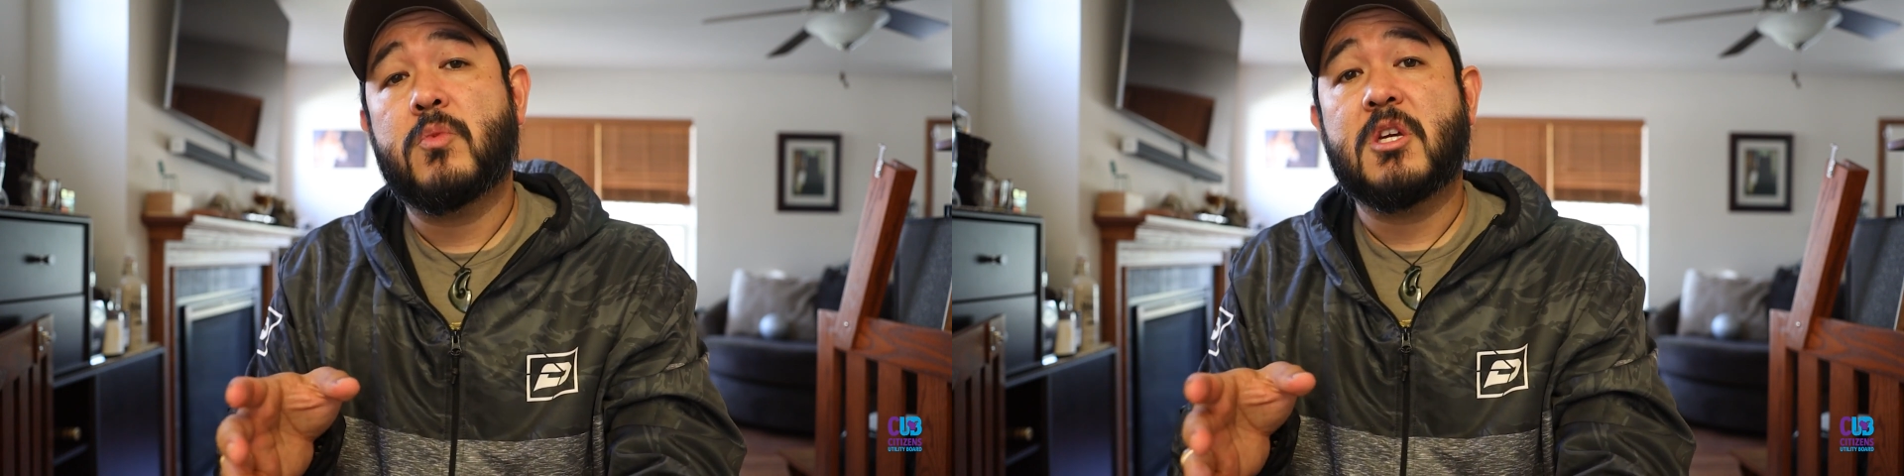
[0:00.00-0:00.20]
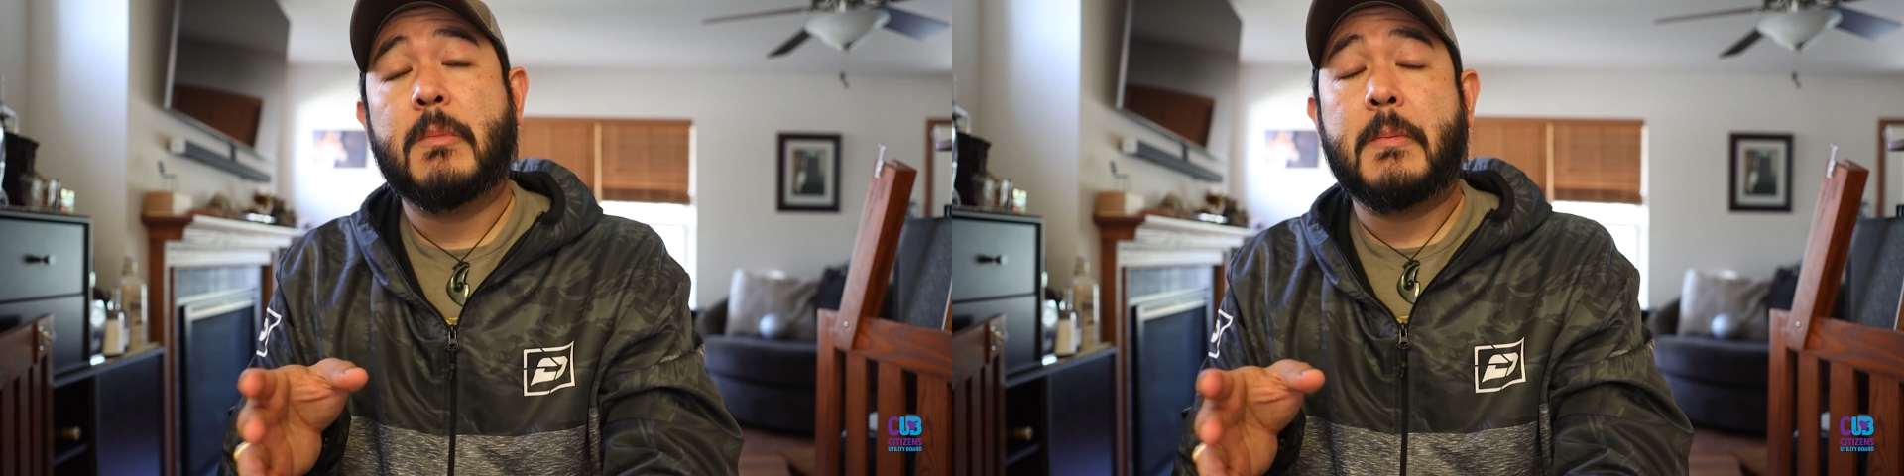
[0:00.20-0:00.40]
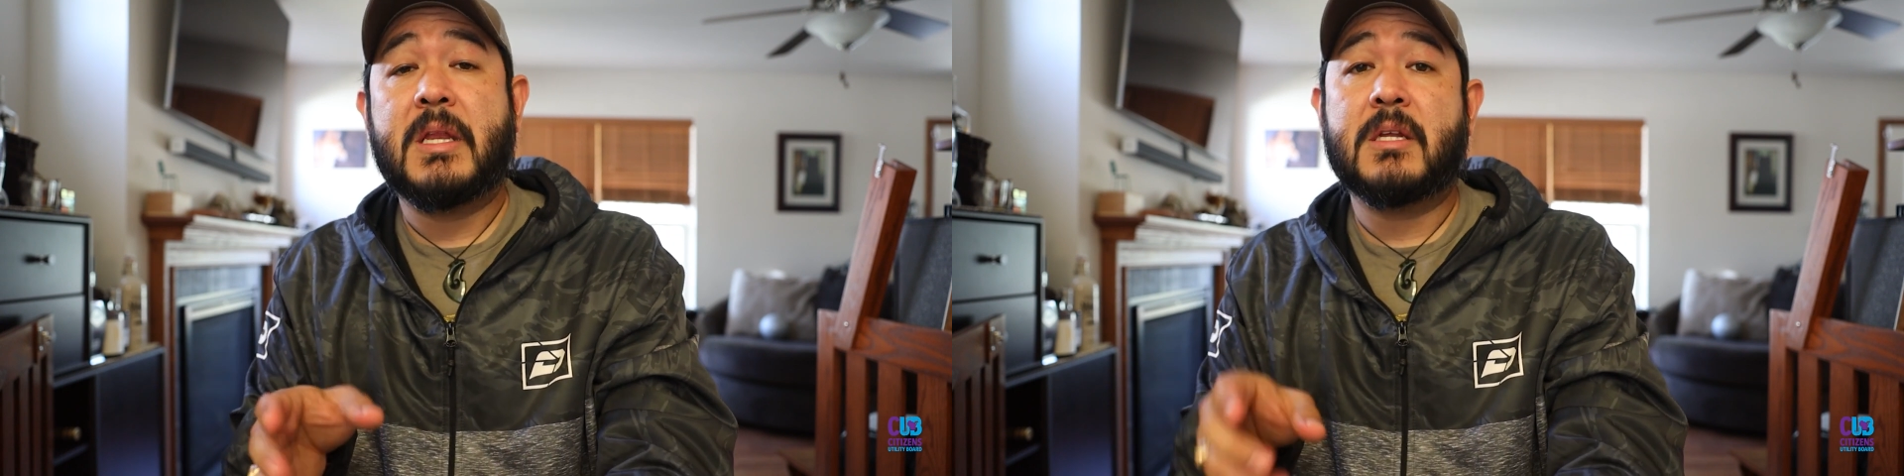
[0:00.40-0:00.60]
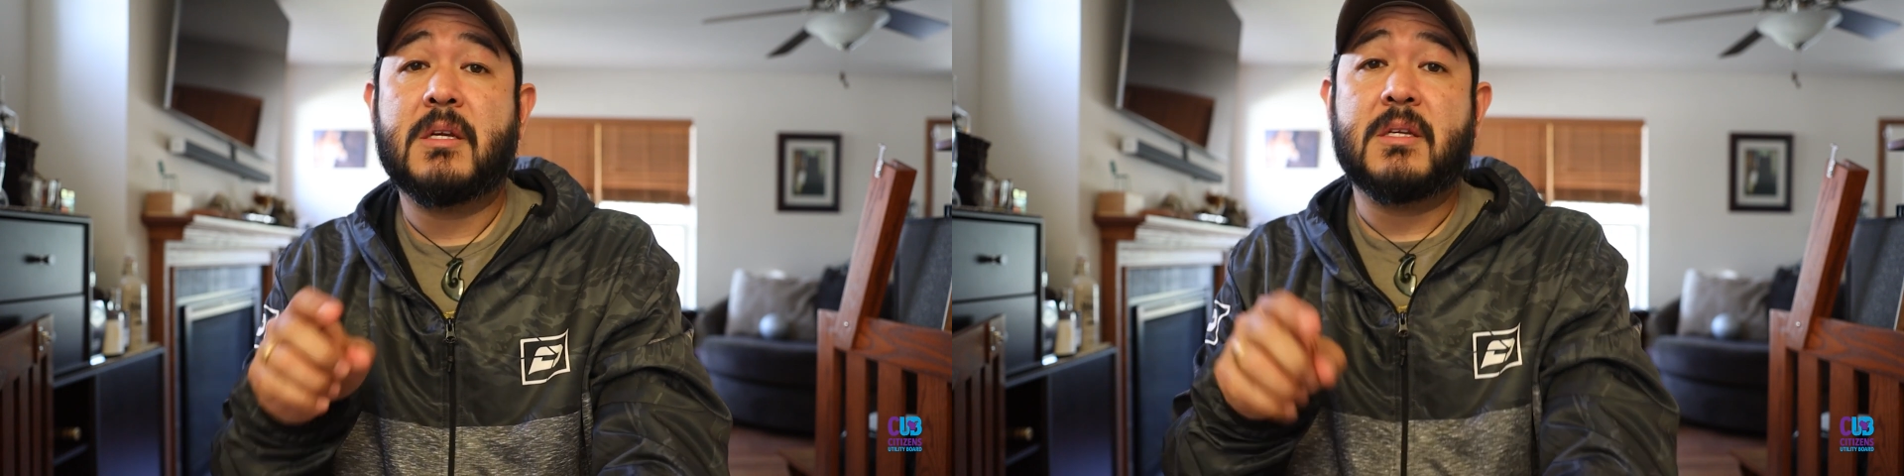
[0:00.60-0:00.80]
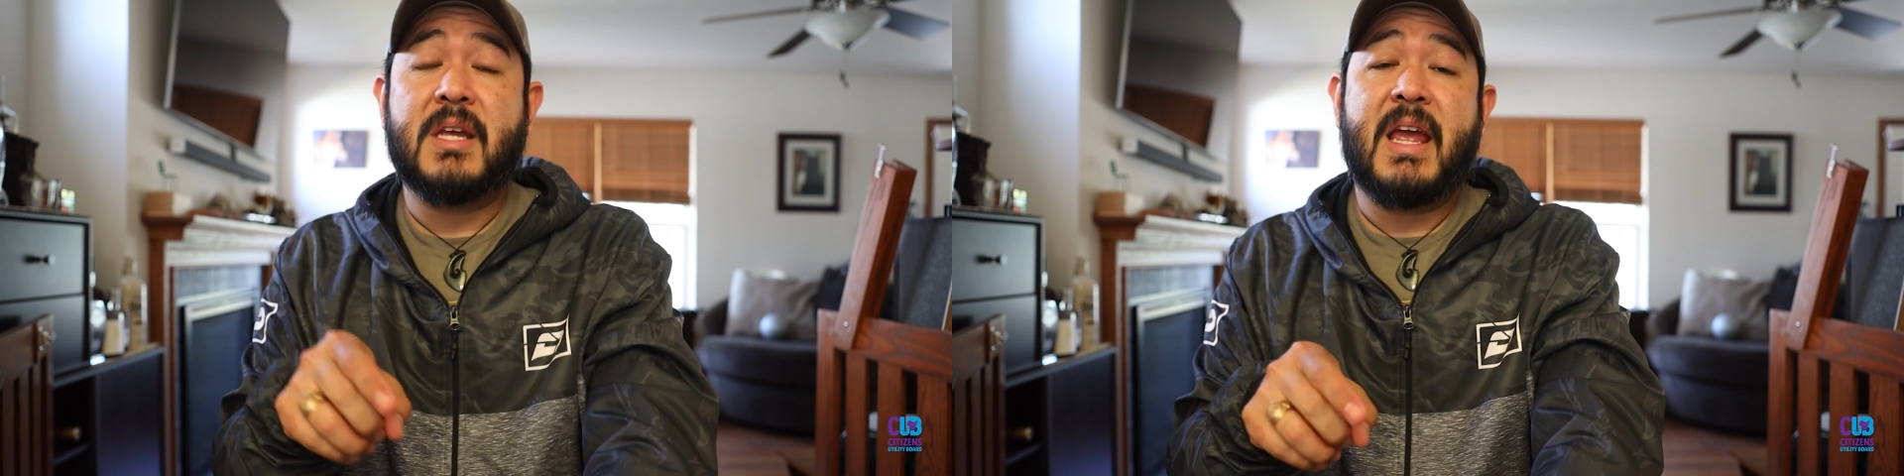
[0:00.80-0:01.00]
was going to be meeting
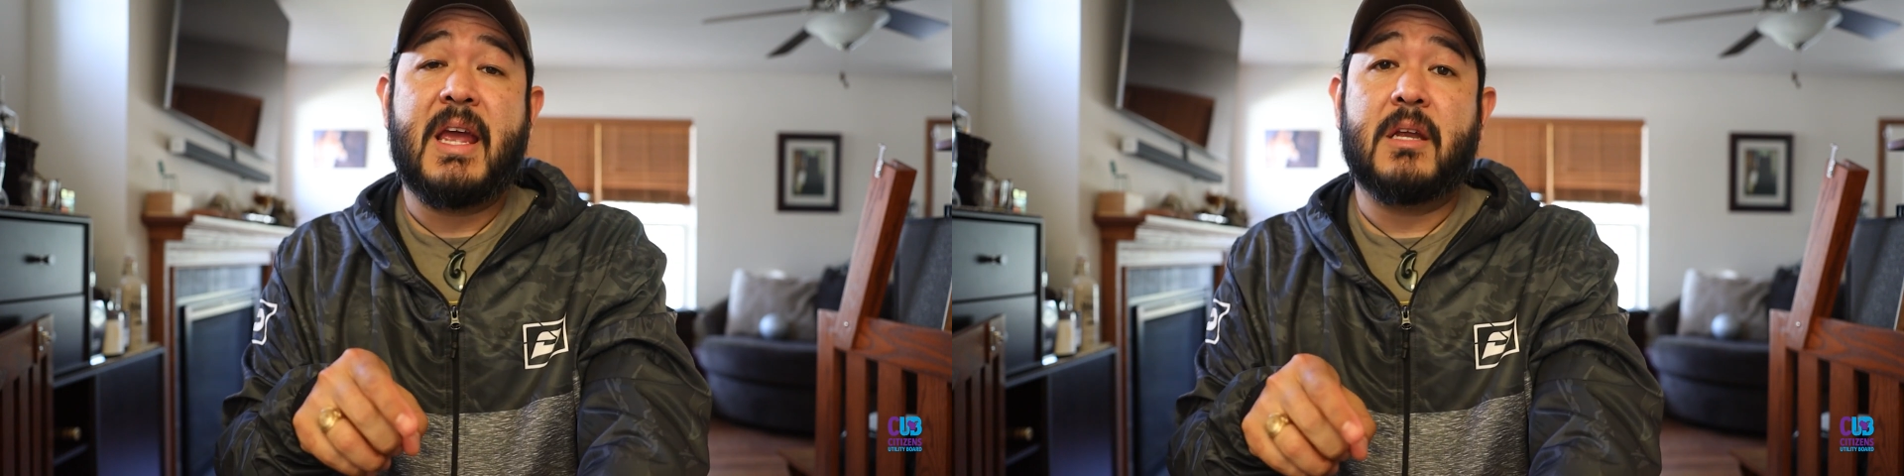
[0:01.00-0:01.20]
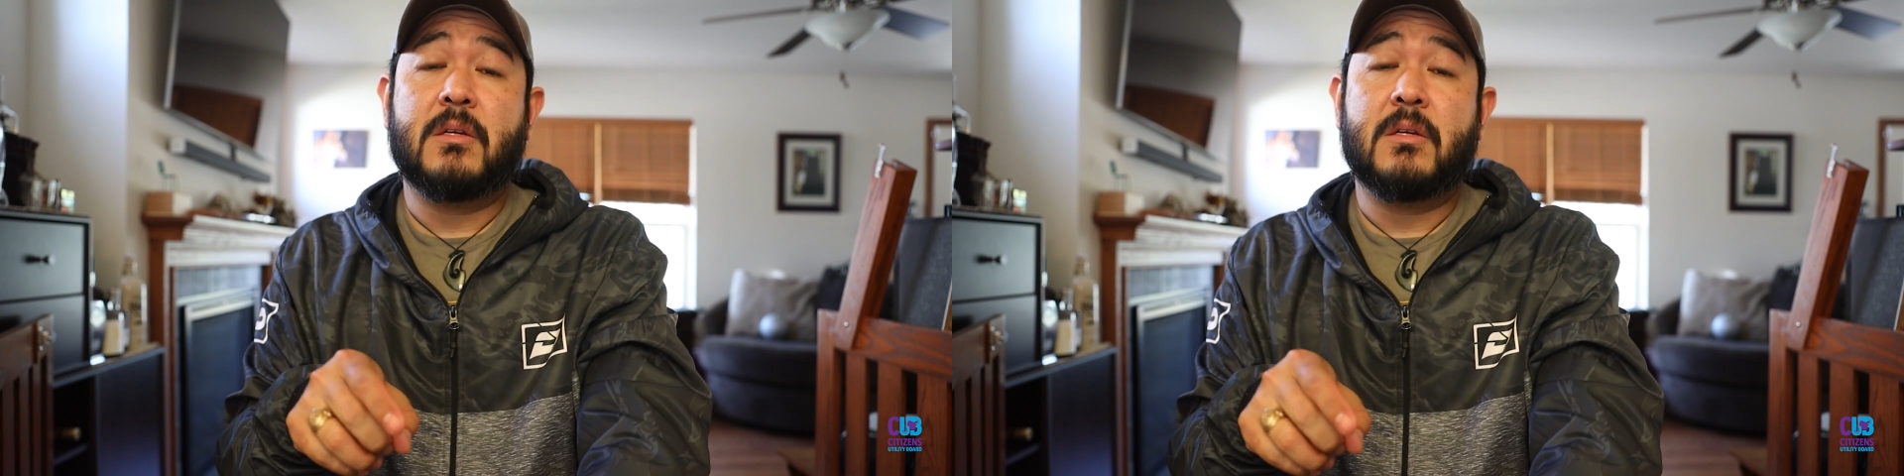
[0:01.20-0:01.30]
today